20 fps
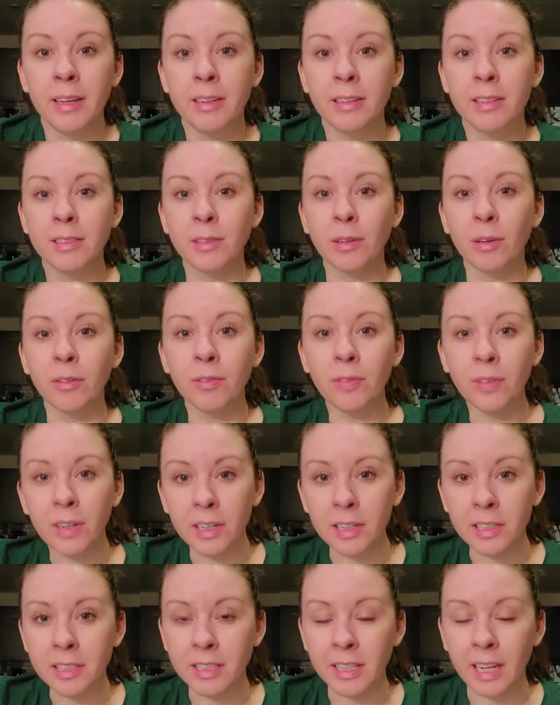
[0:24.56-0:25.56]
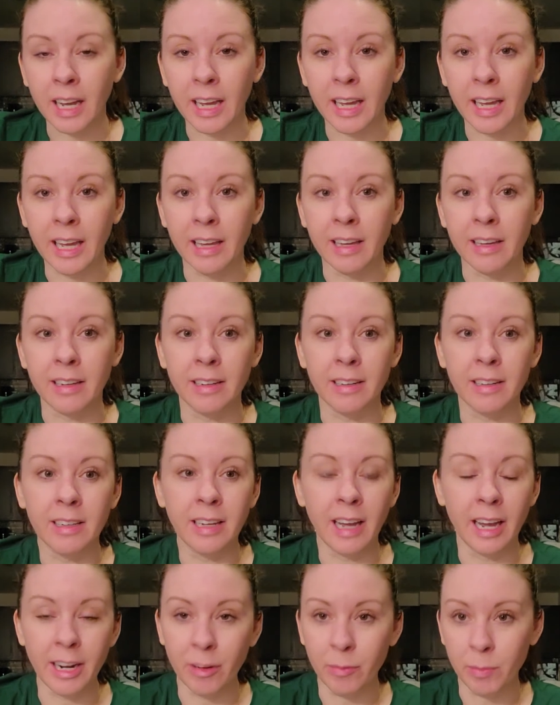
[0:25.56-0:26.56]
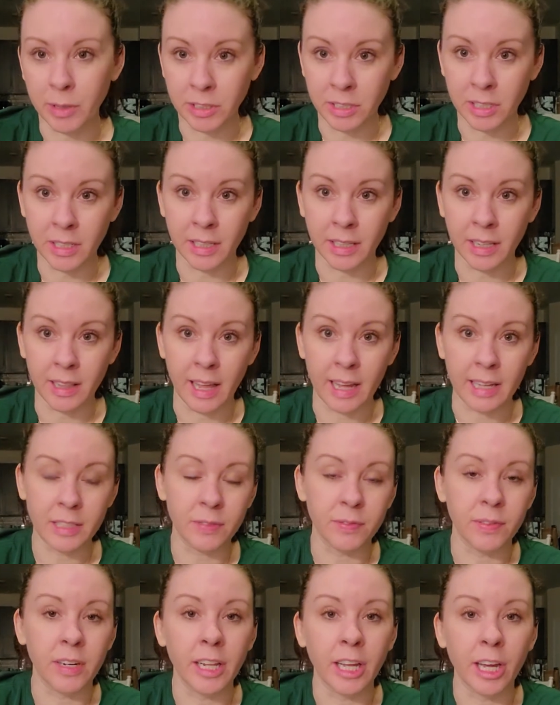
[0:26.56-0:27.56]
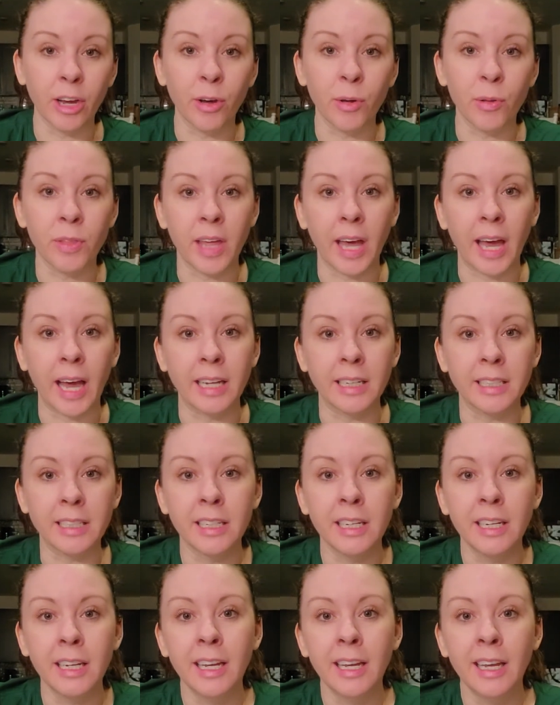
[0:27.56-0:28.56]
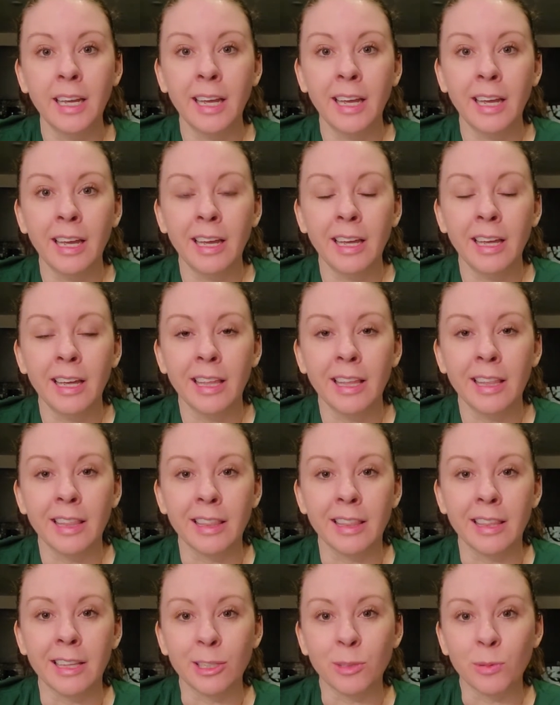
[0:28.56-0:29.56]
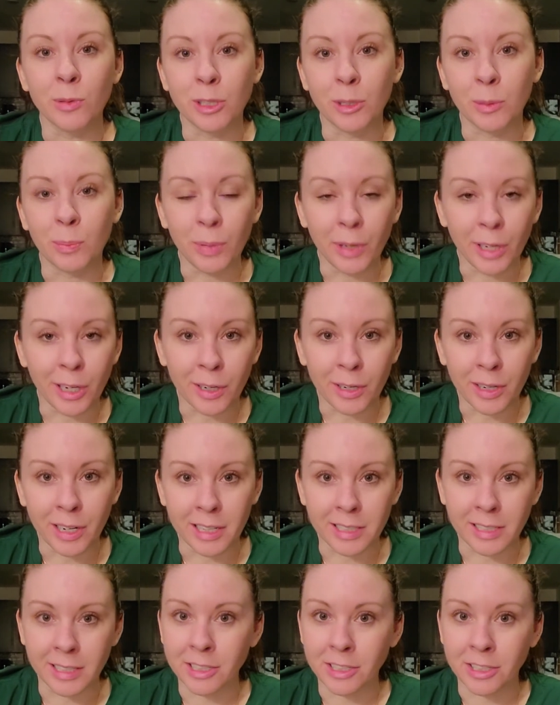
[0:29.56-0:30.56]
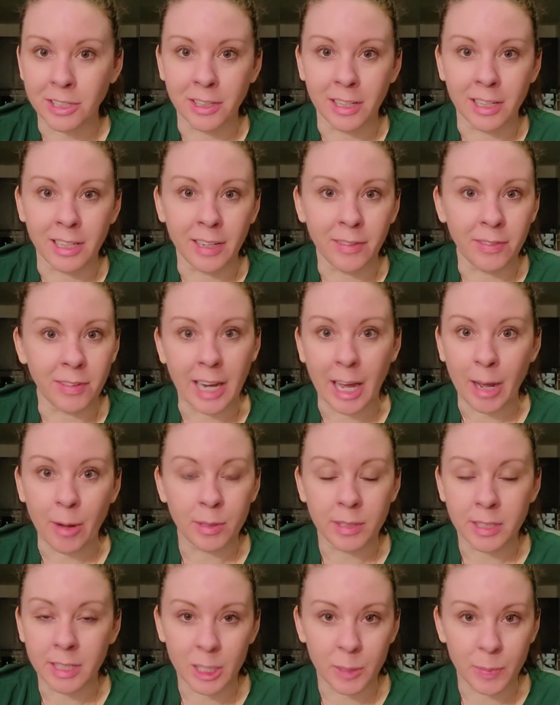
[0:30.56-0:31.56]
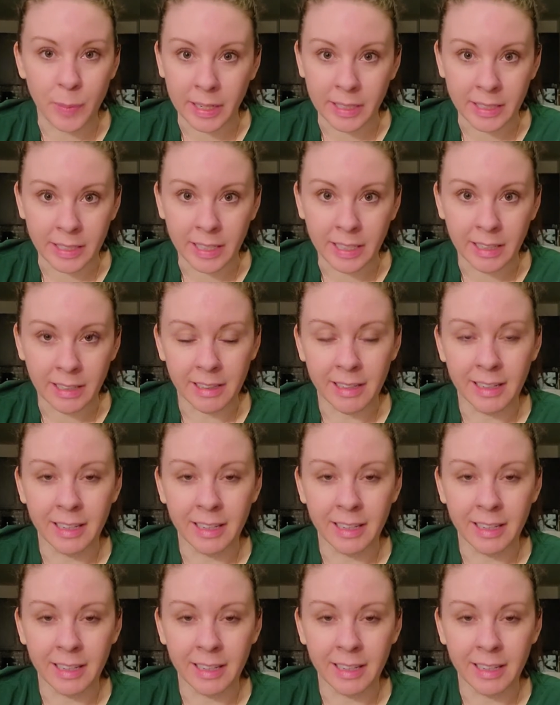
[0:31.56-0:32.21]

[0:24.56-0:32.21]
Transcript: So first, I kind of mentioned in the last video that this was a bigger excision than even I was expecting.